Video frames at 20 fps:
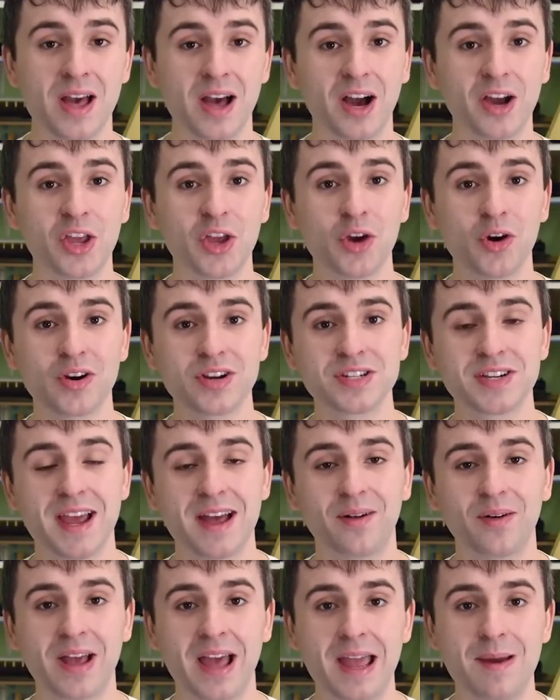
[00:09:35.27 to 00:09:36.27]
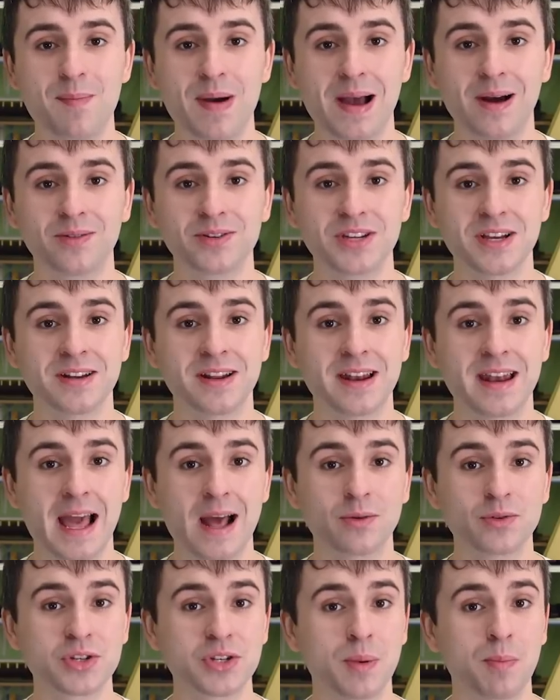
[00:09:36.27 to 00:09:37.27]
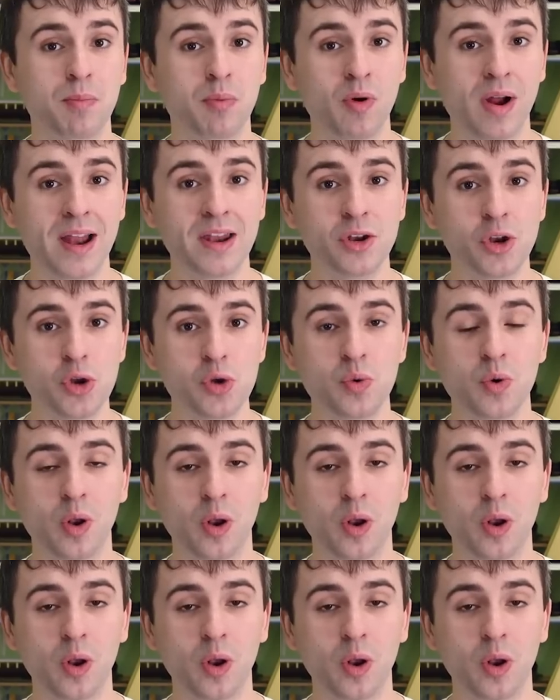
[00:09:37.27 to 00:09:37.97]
Accurascale came out and announced a brand new